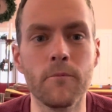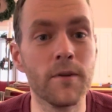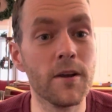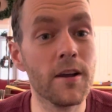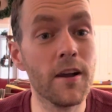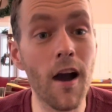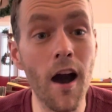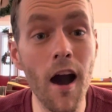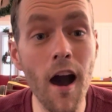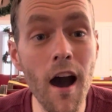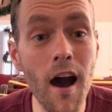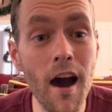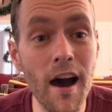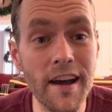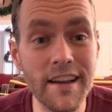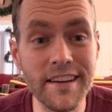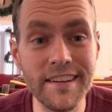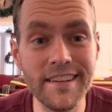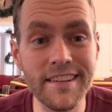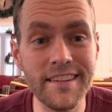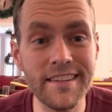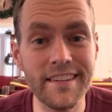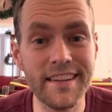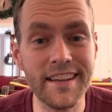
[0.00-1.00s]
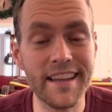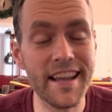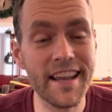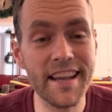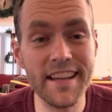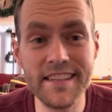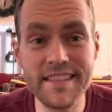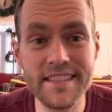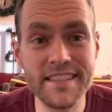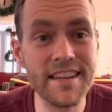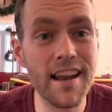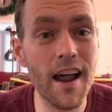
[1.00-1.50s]
God
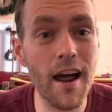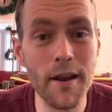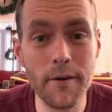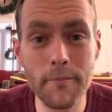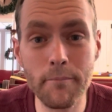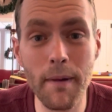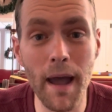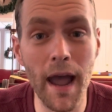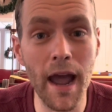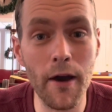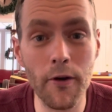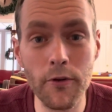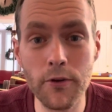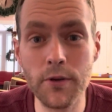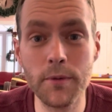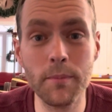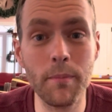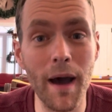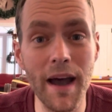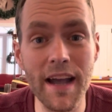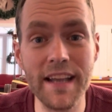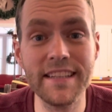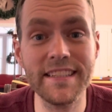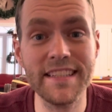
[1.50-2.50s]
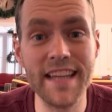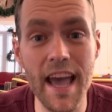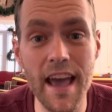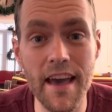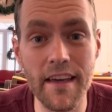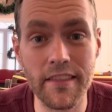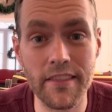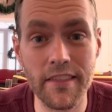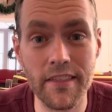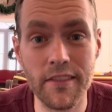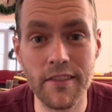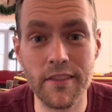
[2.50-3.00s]
is not bound by
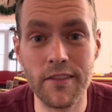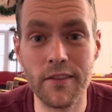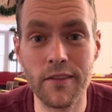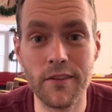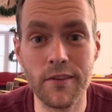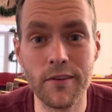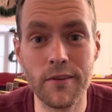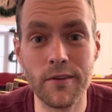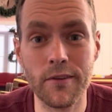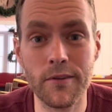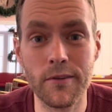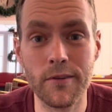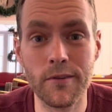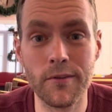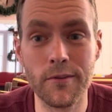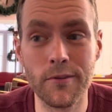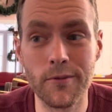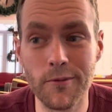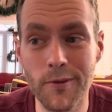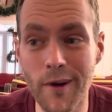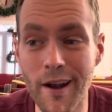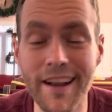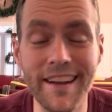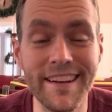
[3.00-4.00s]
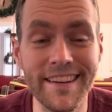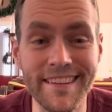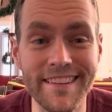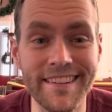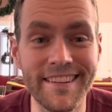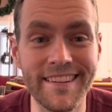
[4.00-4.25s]
death, right?